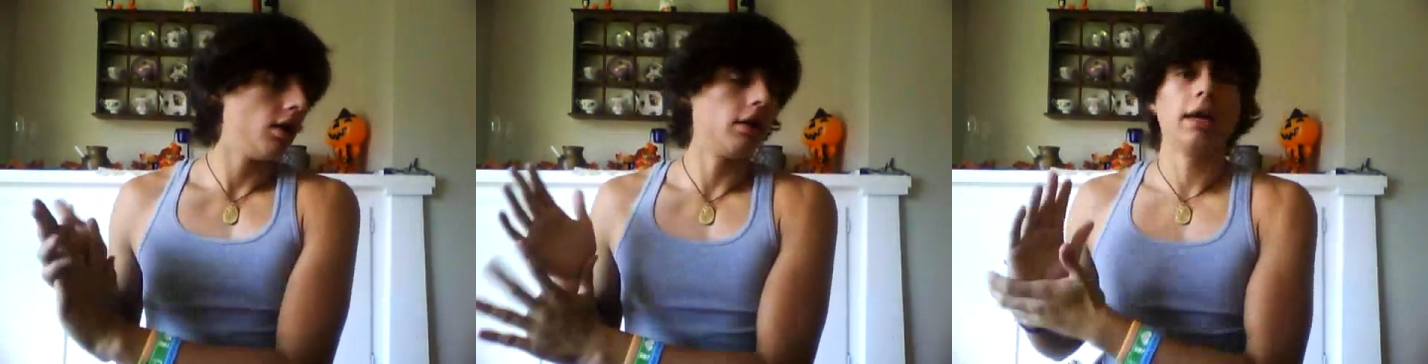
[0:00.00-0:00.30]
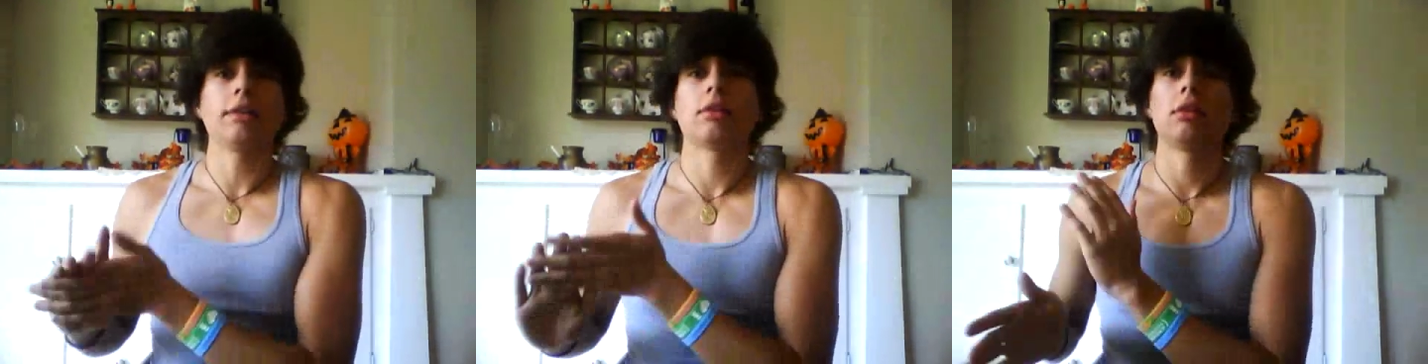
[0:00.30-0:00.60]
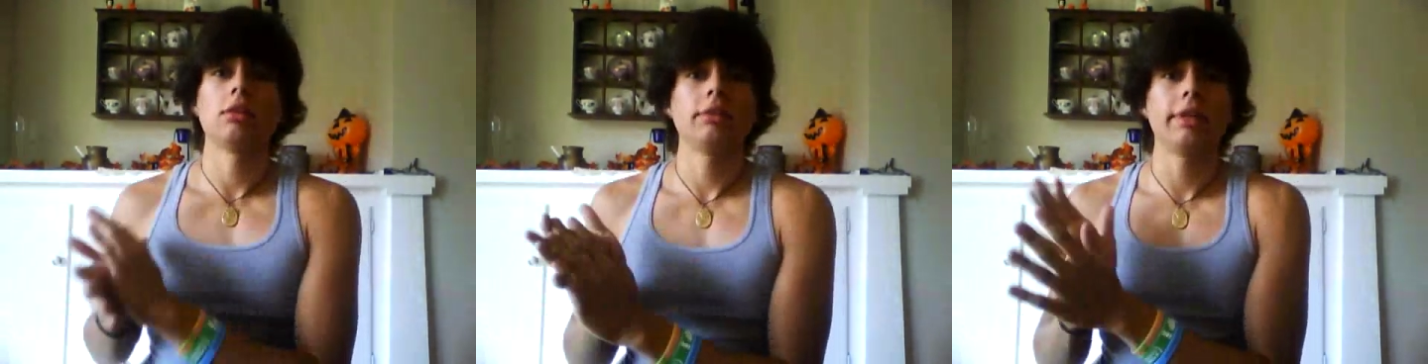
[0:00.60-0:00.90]
All right,
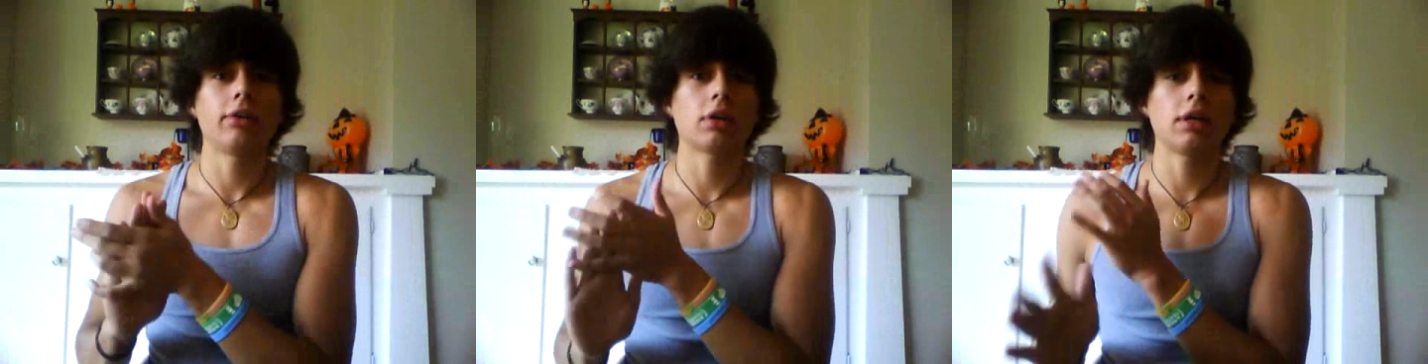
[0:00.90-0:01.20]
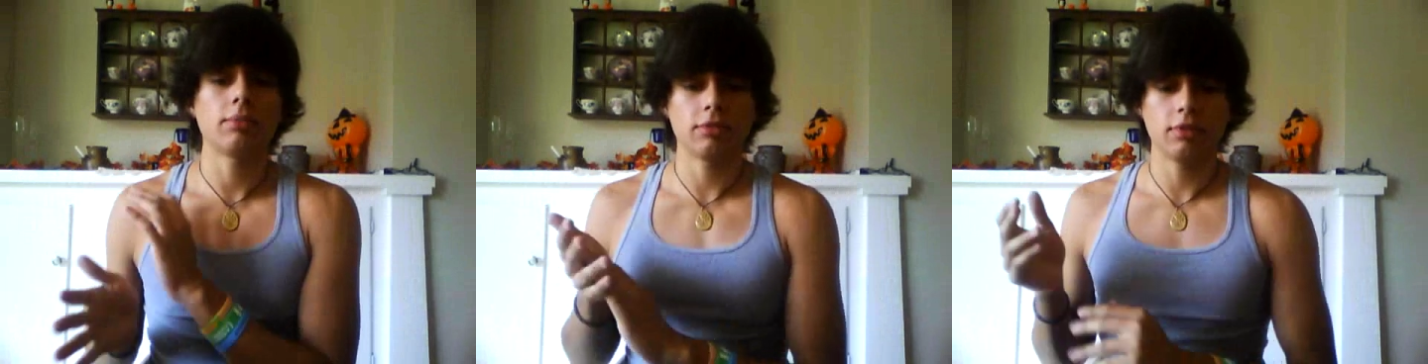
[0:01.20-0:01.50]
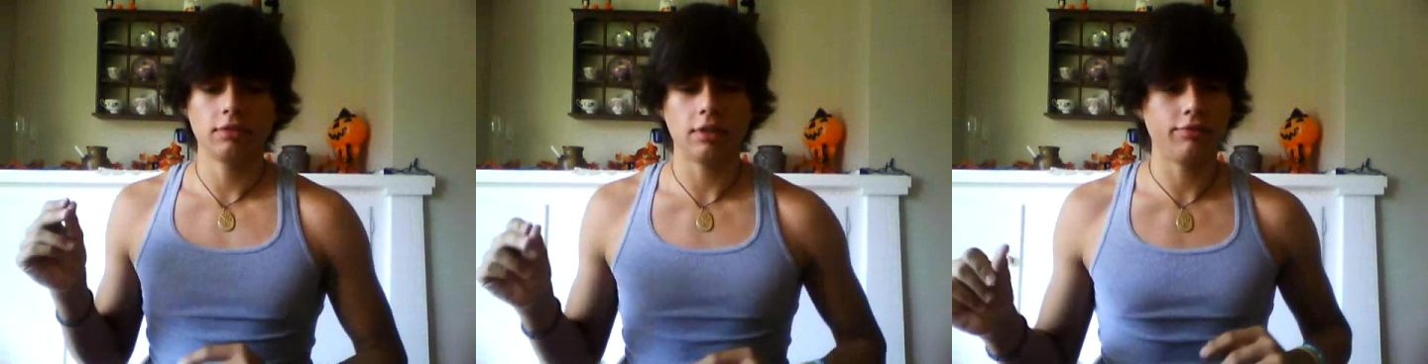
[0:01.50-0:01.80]
now comes
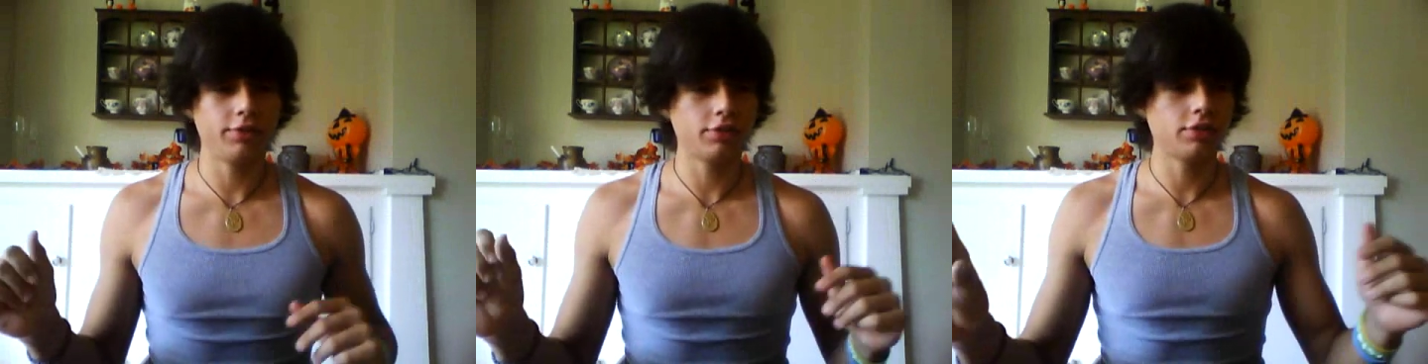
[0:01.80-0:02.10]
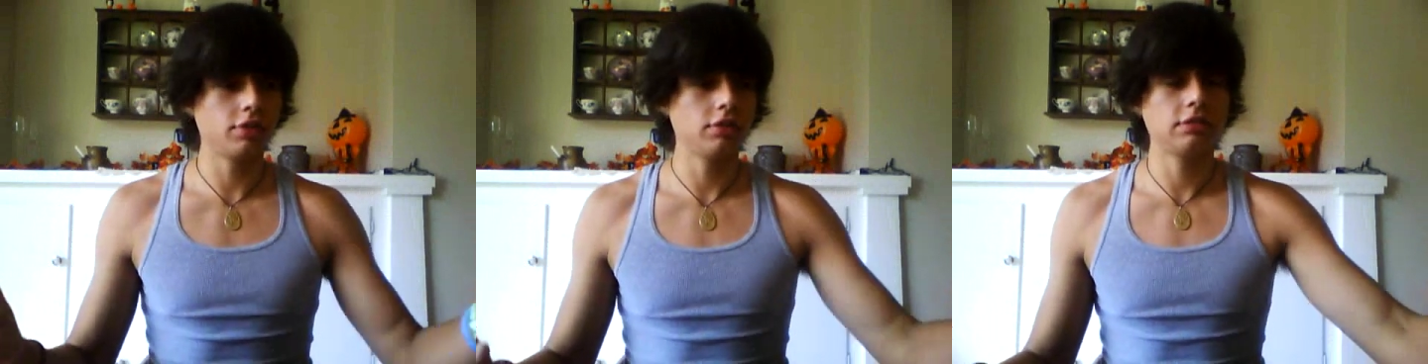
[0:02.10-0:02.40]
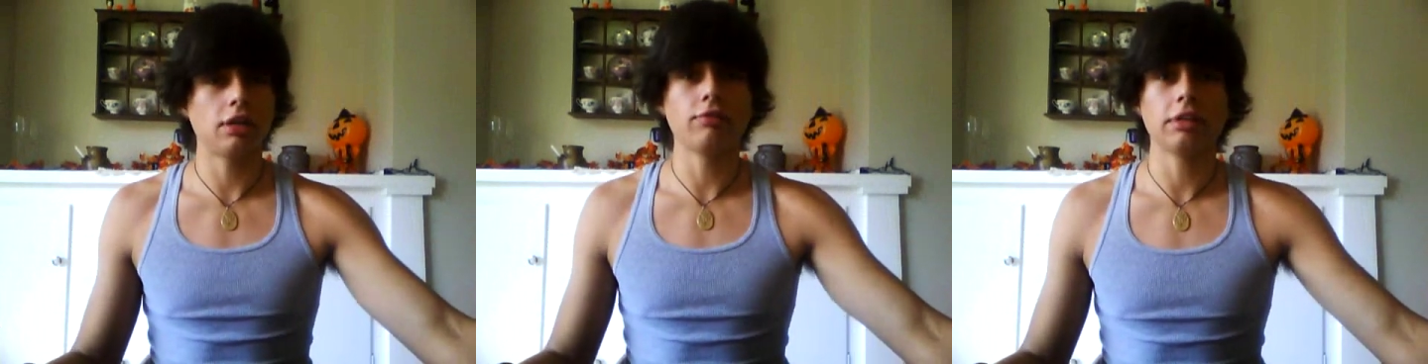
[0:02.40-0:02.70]
the
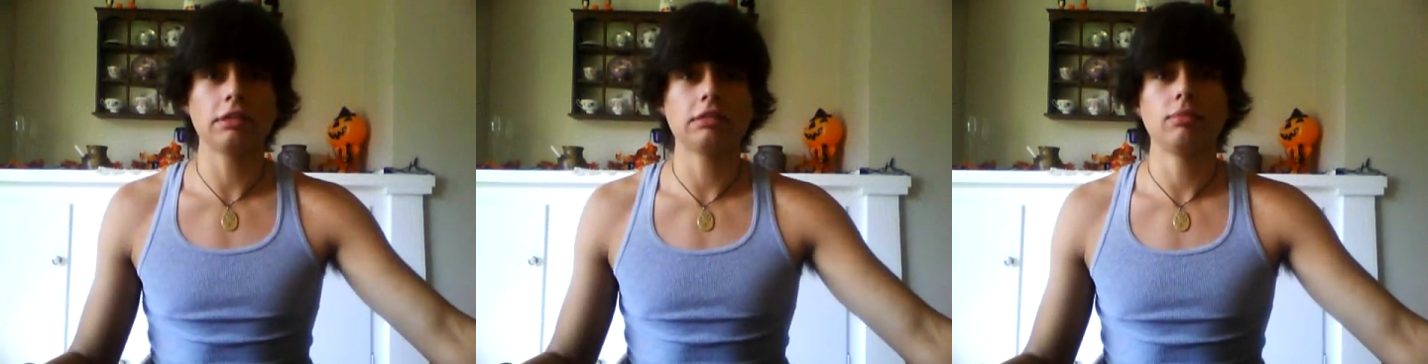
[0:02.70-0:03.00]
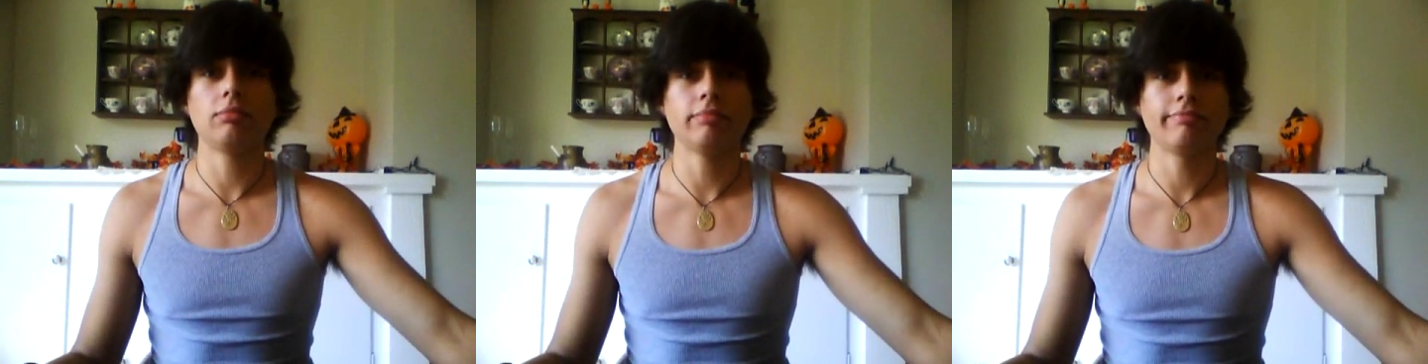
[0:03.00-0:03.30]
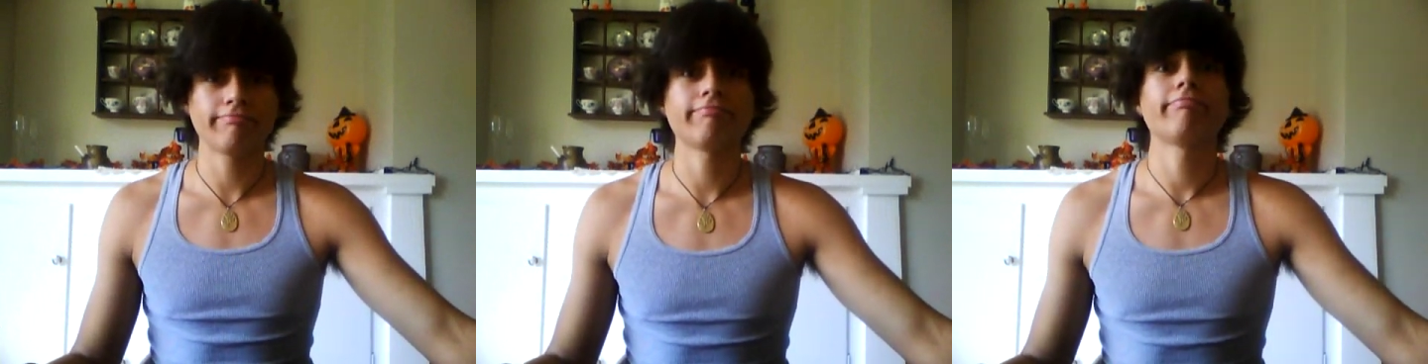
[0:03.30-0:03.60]
selfless
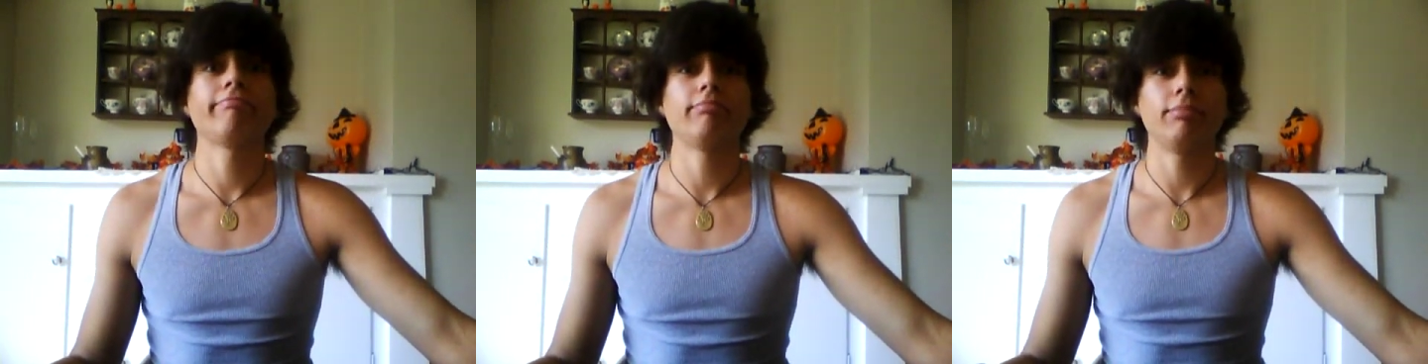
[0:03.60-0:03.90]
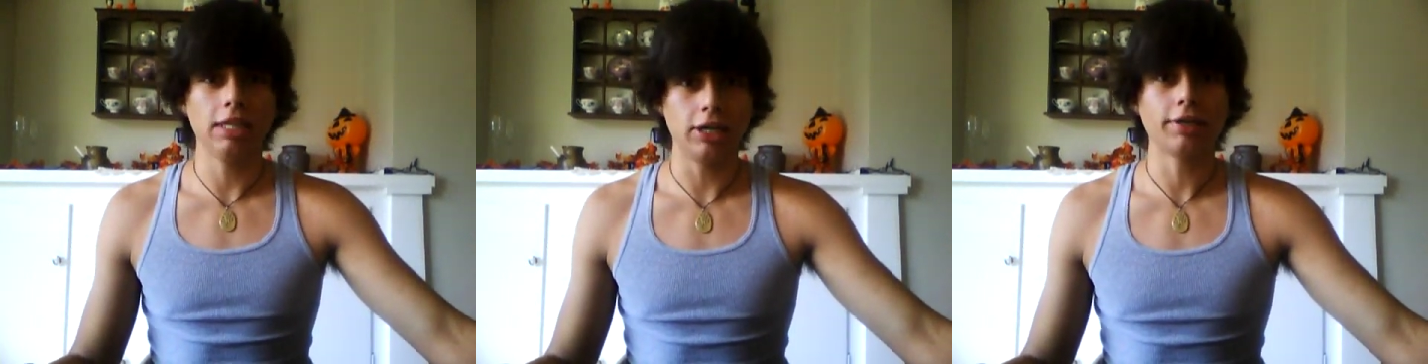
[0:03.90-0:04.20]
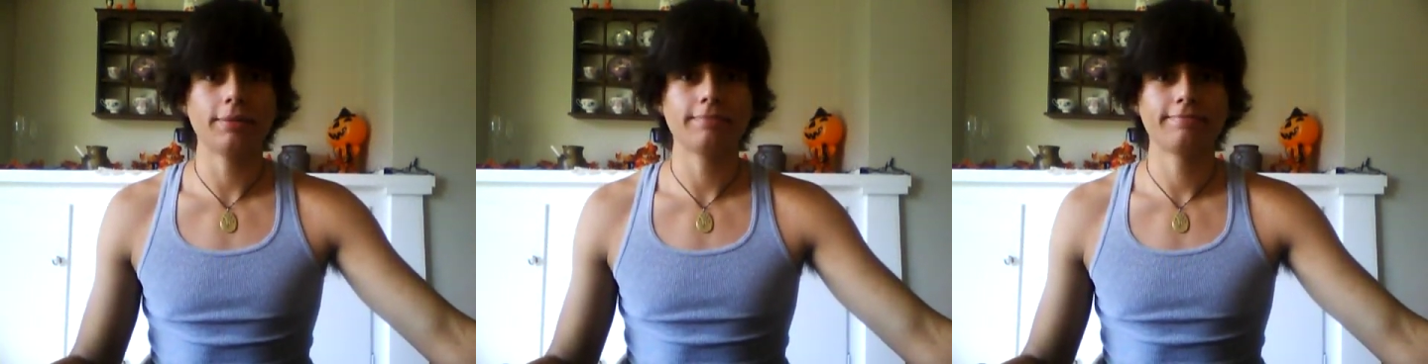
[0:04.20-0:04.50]
plug.